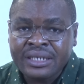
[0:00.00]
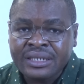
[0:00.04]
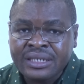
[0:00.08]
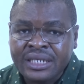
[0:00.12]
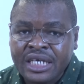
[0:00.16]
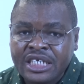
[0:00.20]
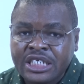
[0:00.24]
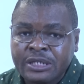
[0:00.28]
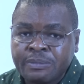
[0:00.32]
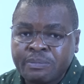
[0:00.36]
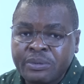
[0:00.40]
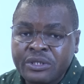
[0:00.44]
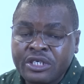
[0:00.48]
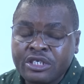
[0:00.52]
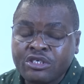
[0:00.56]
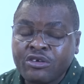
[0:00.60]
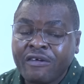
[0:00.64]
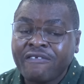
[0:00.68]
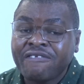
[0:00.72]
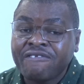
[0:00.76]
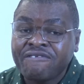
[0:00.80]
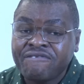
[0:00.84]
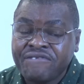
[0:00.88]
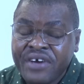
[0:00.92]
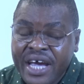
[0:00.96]
It's a
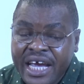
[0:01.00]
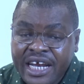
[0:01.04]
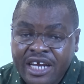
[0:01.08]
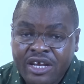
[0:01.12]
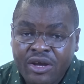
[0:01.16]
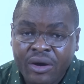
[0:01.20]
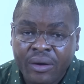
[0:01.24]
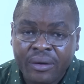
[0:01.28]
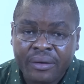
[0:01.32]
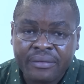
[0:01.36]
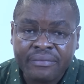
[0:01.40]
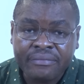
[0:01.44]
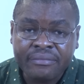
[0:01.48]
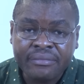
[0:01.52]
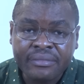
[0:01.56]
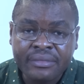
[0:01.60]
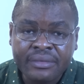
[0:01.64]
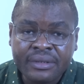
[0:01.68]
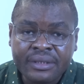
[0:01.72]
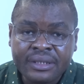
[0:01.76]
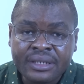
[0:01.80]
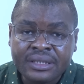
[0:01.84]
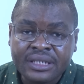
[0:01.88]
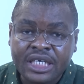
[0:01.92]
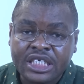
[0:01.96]
spirit of failure.
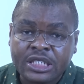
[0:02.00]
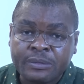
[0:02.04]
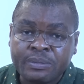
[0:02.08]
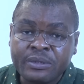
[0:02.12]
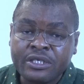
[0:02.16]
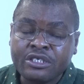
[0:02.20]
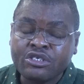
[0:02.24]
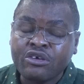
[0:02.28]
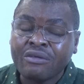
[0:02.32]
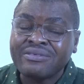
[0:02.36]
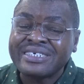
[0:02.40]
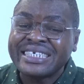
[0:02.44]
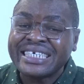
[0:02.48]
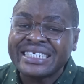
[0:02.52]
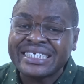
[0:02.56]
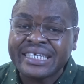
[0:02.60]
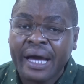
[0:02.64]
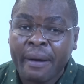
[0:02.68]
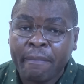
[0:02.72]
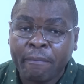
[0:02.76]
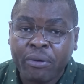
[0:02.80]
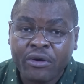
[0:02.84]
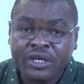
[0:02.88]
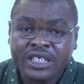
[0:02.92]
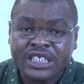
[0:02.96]
It's a spirit of
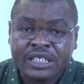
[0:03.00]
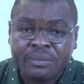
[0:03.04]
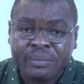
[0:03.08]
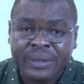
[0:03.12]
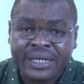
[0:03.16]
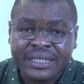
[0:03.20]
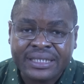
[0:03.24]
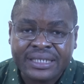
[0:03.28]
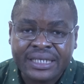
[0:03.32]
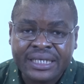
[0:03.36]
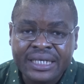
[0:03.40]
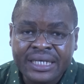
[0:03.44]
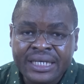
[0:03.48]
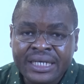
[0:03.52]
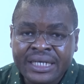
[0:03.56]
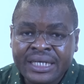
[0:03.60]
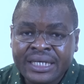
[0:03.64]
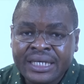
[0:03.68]
disappointment.